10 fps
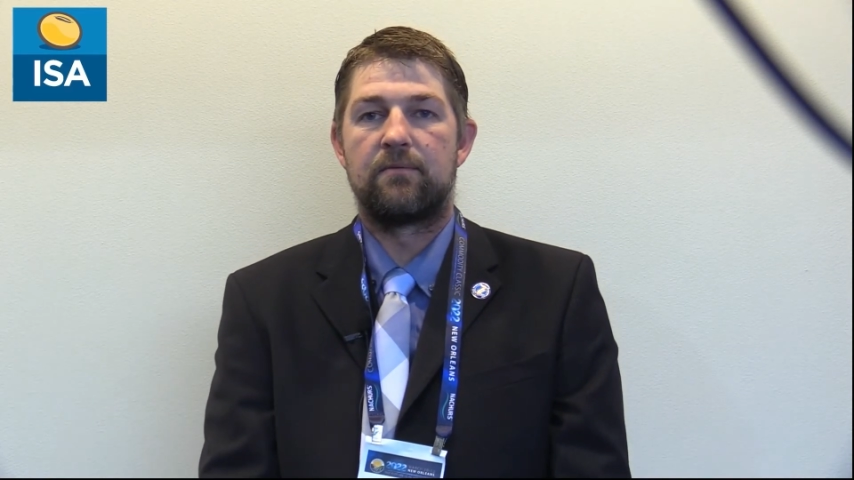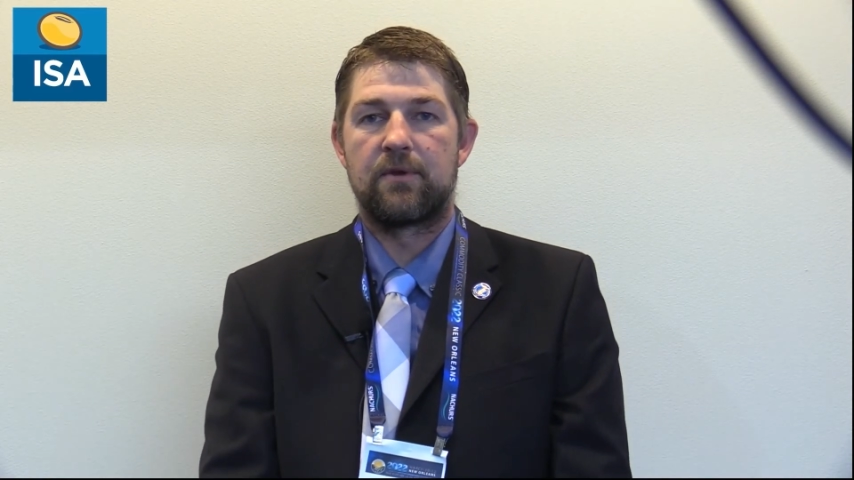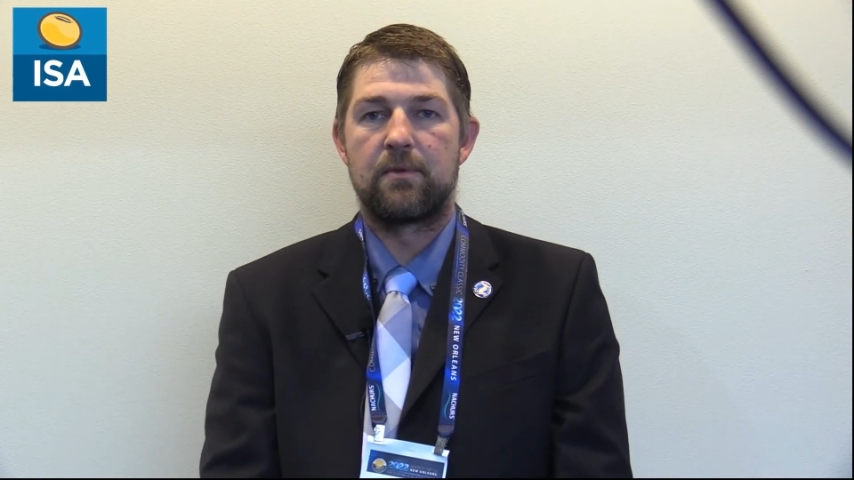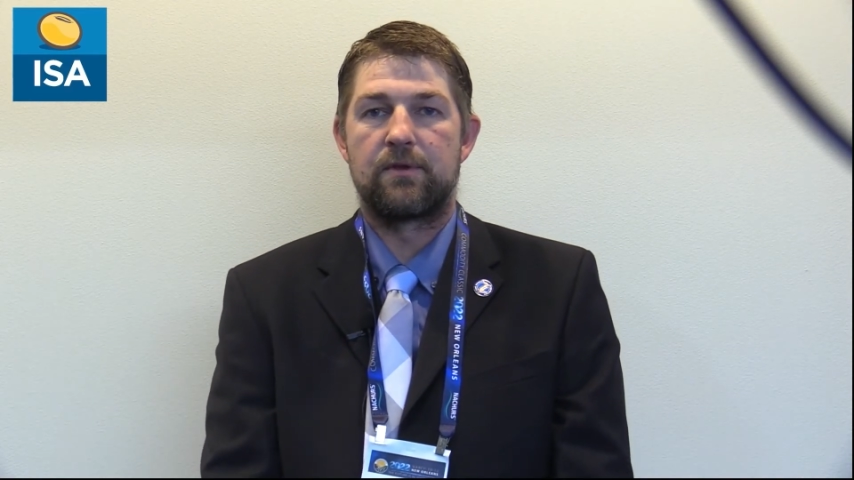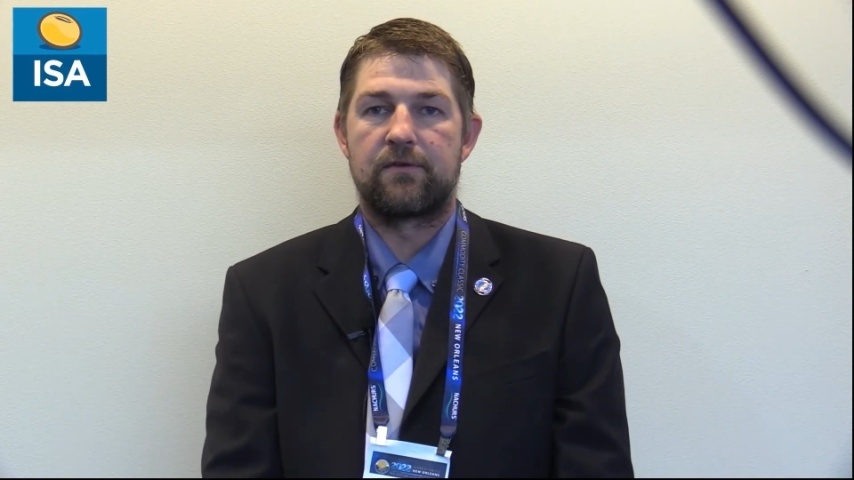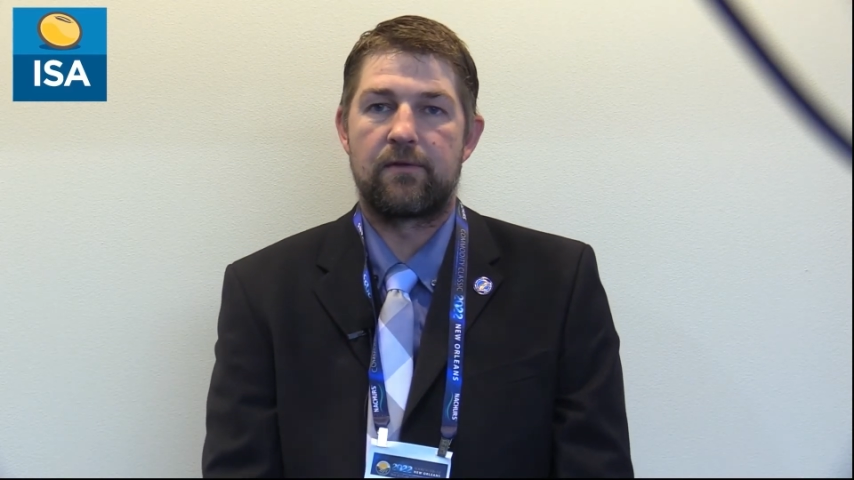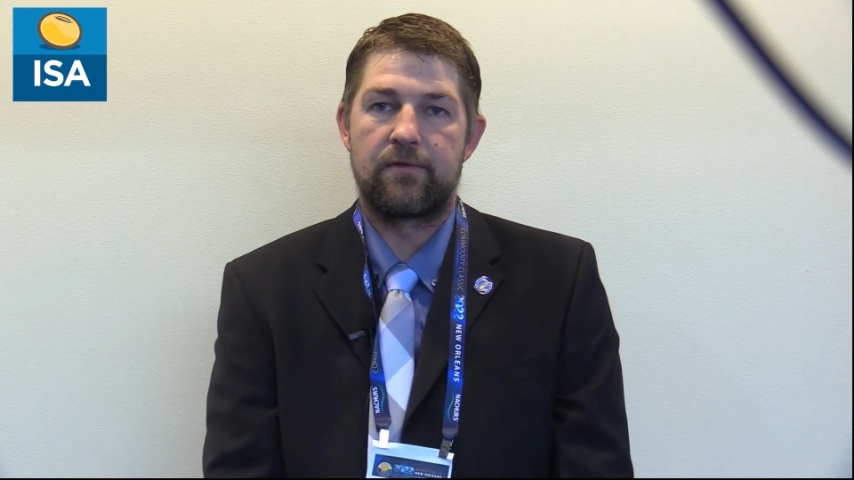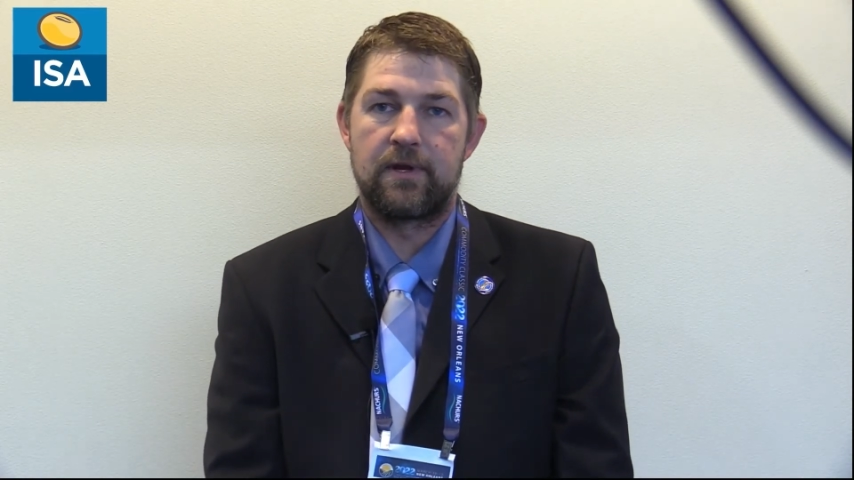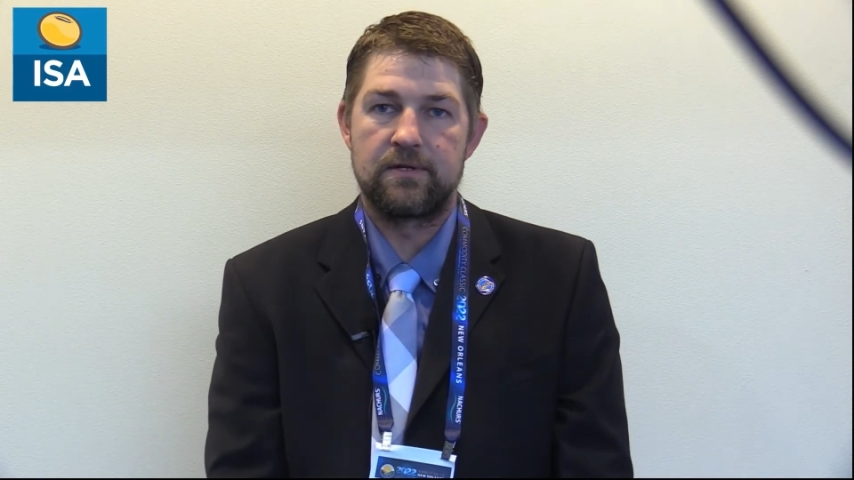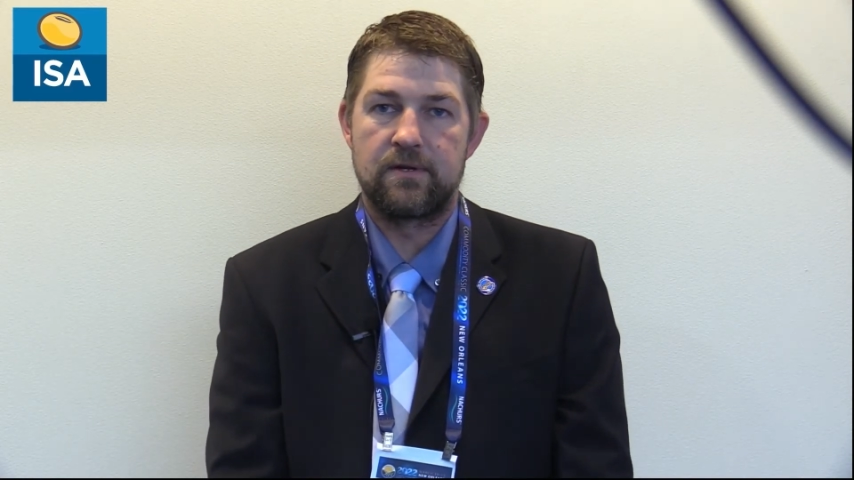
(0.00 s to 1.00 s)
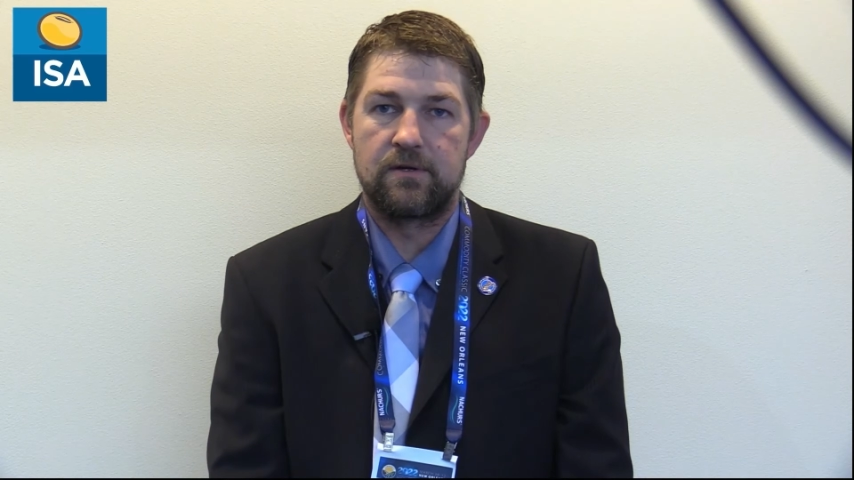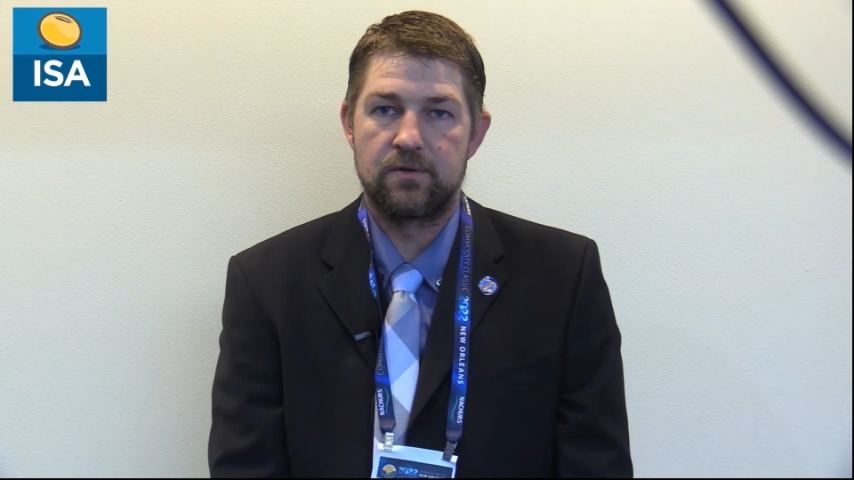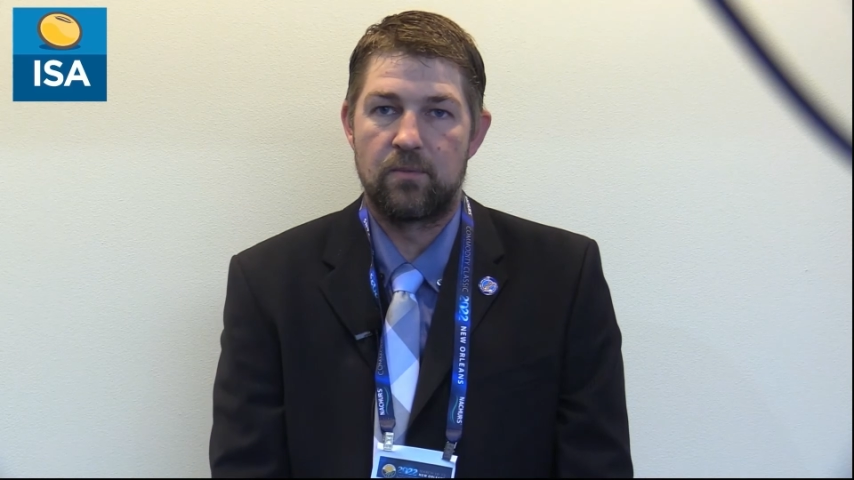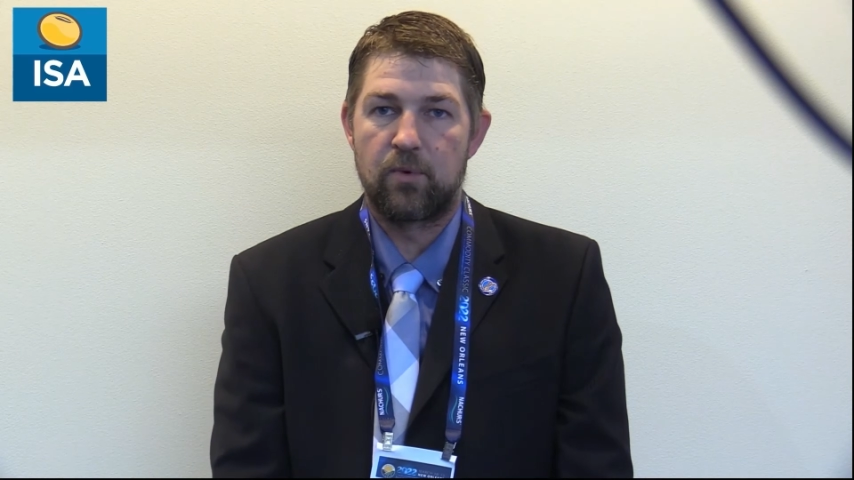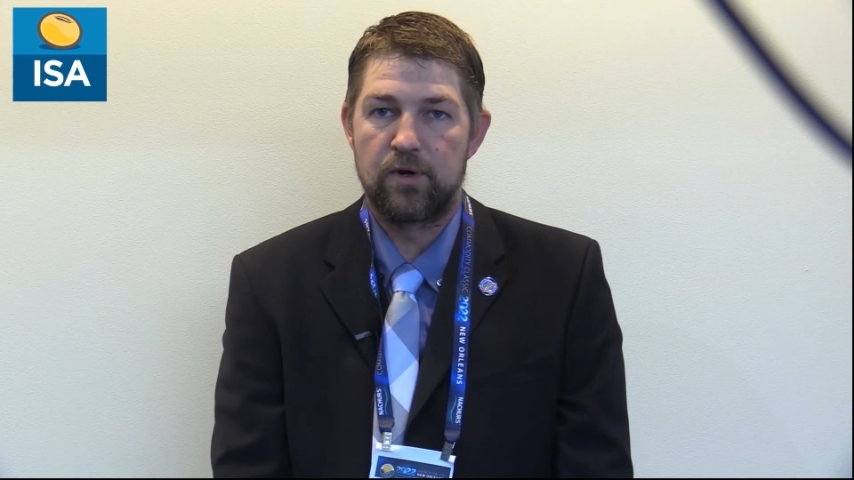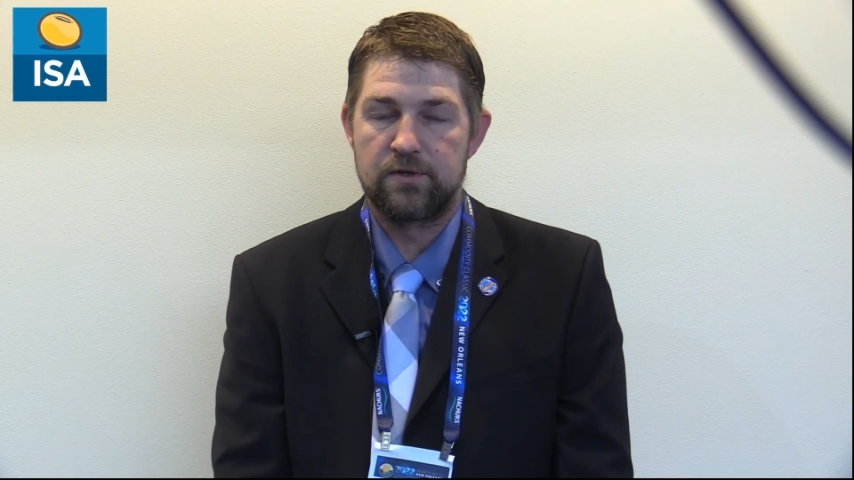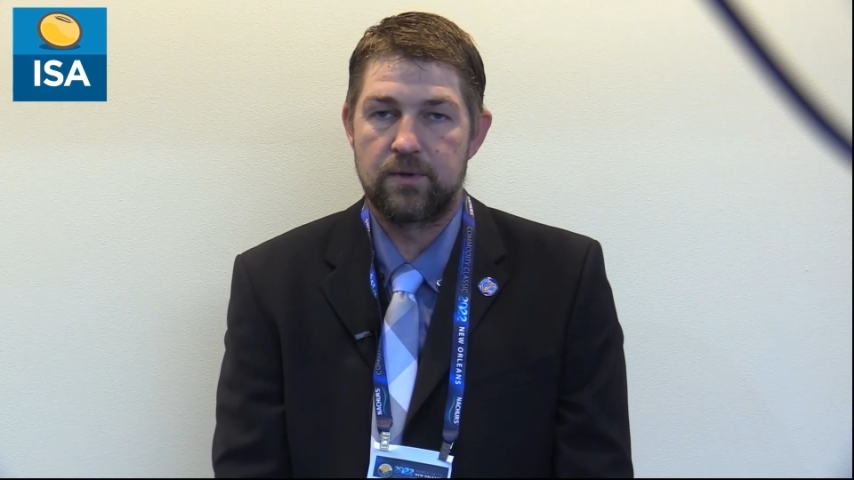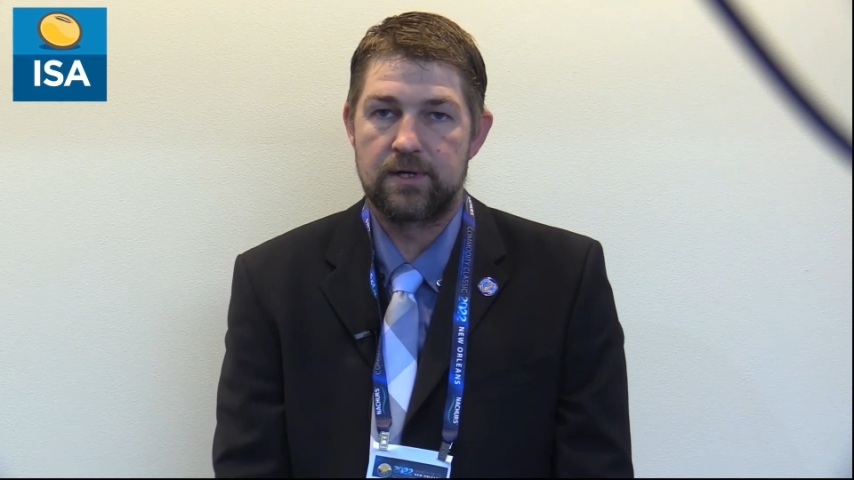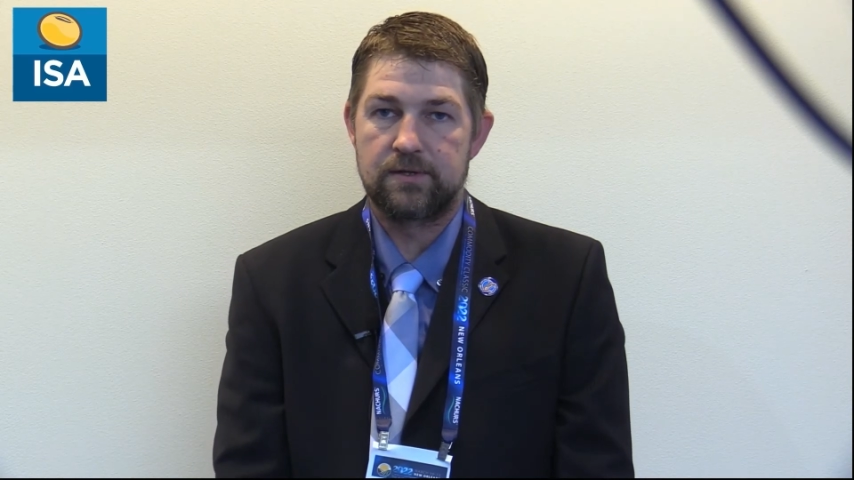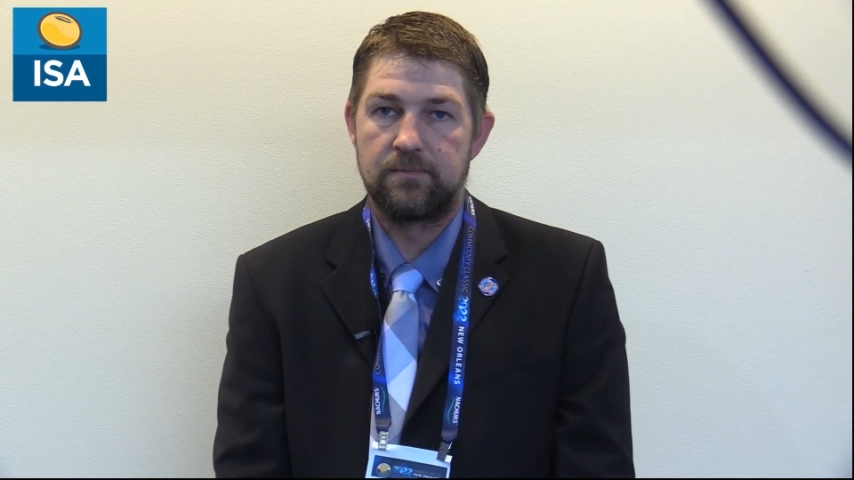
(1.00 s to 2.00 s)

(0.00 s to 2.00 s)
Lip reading: some of those other things that are so important to us.